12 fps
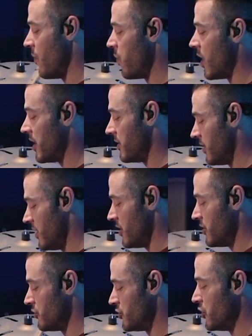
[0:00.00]
1,
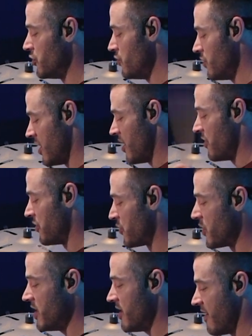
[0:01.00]
2,
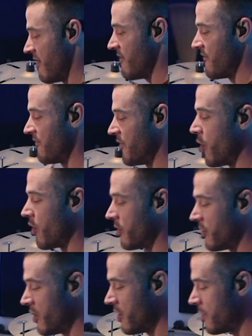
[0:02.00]
3, 4.
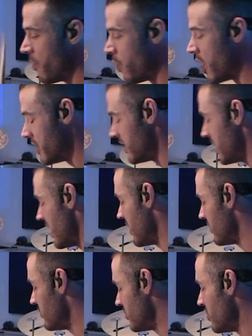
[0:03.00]
1
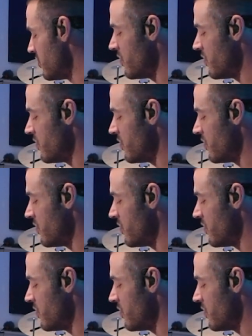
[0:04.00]
and 2